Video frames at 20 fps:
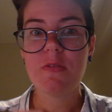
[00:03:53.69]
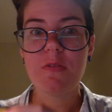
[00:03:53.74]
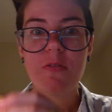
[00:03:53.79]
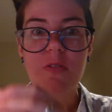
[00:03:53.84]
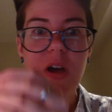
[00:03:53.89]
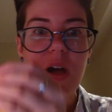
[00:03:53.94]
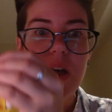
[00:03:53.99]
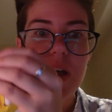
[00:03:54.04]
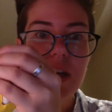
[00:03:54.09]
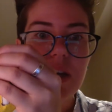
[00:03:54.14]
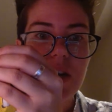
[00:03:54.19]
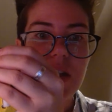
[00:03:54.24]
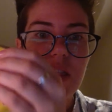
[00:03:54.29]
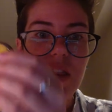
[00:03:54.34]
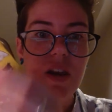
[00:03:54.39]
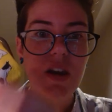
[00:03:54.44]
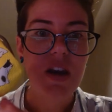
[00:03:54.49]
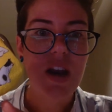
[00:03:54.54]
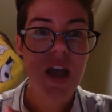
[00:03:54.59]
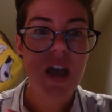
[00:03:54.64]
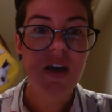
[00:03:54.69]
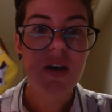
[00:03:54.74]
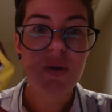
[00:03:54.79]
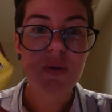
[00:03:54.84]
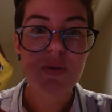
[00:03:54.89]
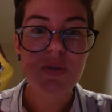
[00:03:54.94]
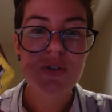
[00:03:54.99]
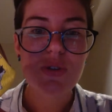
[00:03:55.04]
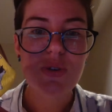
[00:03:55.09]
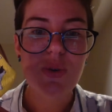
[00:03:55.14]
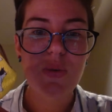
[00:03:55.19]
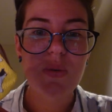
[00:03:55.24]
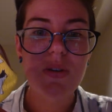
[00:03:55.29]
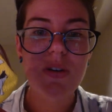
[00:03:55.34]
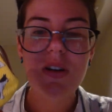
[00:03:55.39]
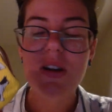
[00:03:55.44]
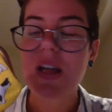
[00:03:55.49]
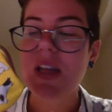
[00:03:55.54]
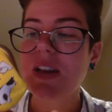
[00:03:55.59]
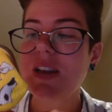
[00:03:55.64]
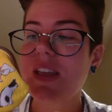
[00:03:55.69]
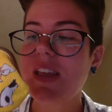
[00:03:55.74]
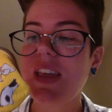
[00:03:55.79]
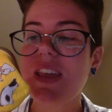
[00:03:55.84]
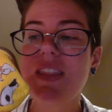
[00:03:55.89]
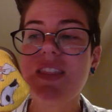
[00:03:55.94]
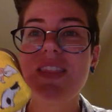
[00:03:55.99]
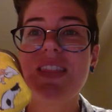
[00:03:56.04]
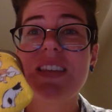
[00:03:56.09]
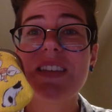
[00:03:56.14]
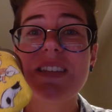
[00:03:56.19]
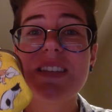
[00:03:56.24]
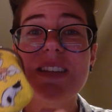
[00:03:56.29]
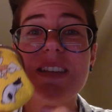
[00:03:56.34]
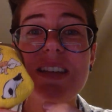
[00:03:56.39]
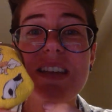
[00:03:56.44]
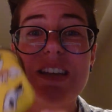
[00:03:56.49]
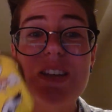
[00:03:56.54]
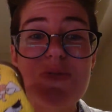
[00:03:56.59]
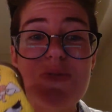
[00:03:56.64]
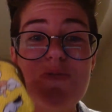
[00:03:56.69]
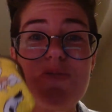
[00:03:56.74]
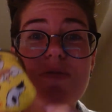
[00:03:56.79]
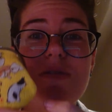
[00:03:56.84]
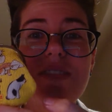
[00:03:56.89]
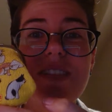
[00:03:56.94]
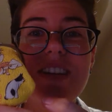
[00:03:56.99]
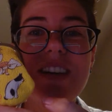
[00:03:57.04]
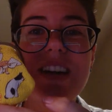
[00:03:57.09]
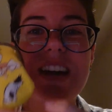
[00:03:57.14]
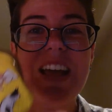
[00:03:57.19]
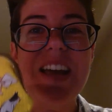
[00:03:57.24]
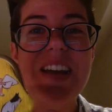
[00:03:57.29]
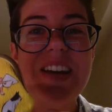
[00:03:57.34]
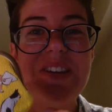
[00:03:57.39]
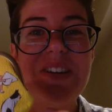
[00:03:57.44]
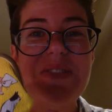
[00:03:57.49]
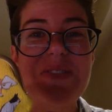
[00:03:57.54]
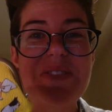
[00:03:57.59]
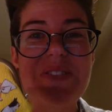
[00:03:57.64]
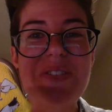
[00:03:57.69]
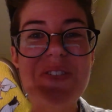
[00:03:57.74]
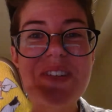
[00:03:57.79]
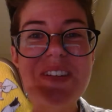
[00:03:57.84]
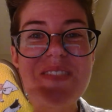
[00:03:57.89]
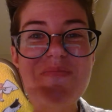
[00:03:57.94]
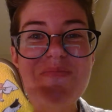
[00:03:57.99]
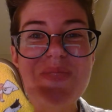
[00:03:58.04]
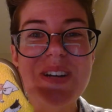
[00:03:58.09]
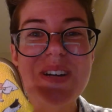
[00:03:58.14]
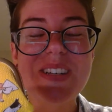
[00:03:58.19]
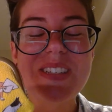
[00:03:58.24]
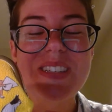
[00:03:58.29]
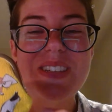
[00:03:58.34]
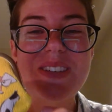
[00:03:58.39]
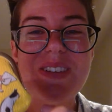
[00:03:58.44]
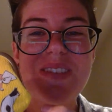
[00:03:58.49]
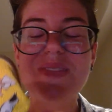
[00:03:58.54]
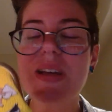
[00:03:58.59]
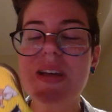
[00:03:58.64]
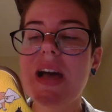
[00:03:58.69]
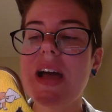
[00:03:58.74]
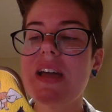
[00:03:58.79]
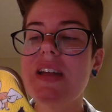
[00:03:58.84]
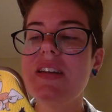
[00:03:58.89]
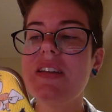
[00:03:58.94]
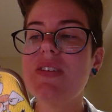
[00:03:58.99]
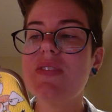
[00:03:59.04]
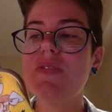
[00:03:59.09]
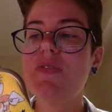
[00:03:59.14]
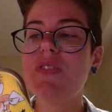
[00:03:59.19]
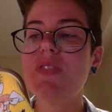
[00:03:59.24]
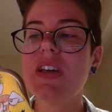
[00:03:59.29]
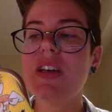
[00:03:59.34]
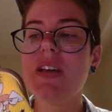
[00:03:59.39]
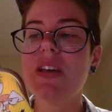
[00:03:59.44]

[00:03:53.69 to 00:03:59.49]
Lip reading: find the Neko store and get this cute Neko coin purse. So I'm kind of,